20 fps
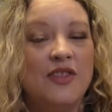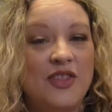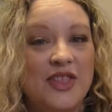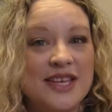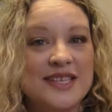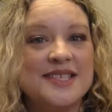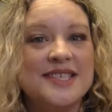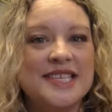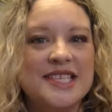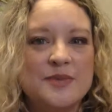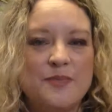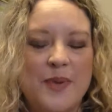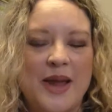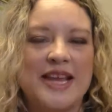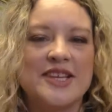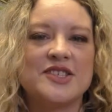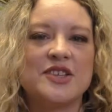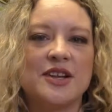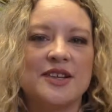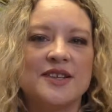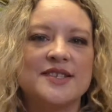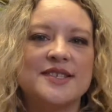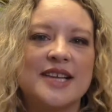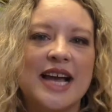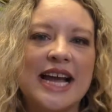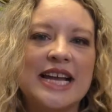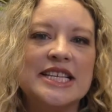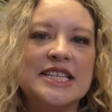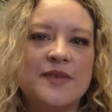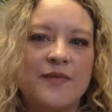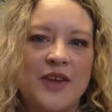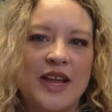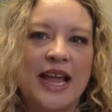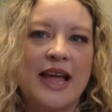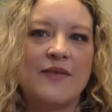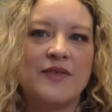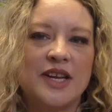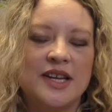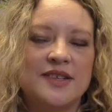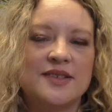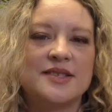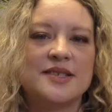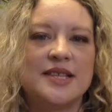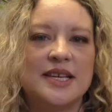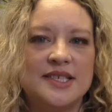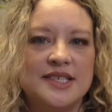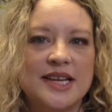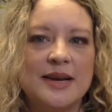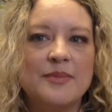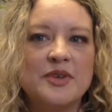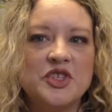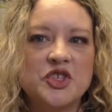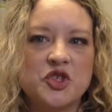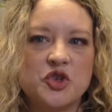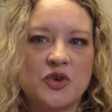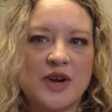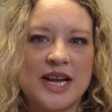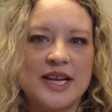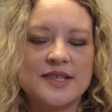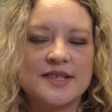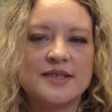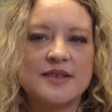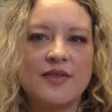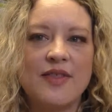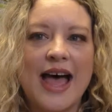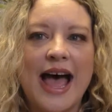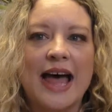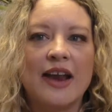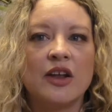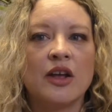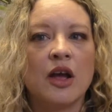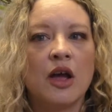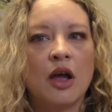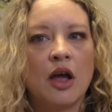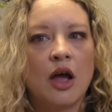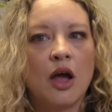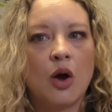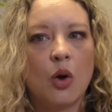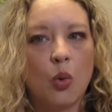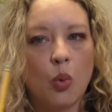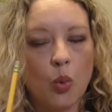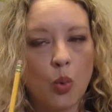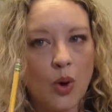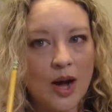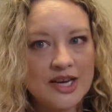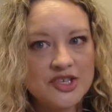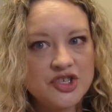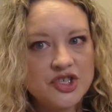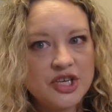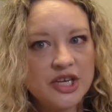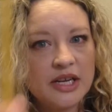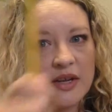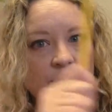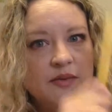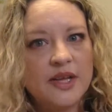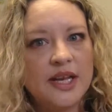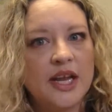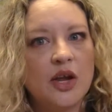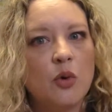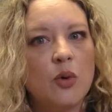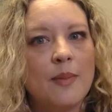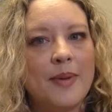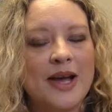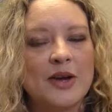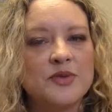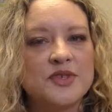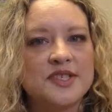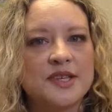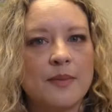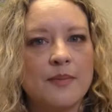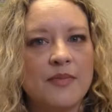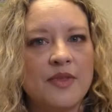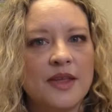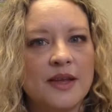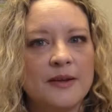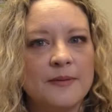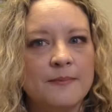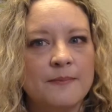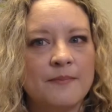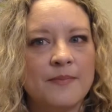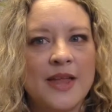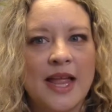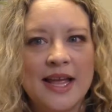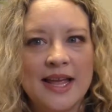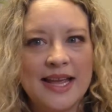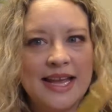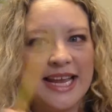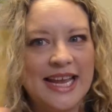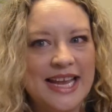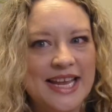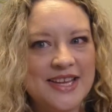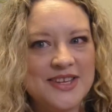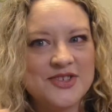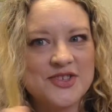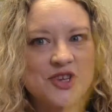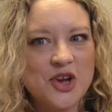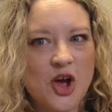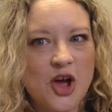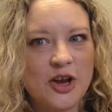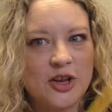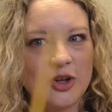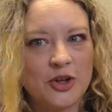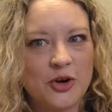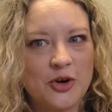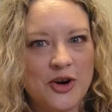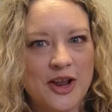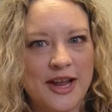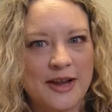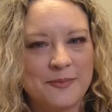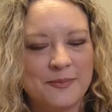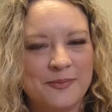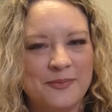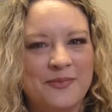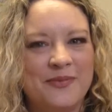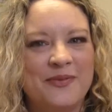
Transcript: This is based on scientific evidence that demonstrates that watching a video about something is not learning.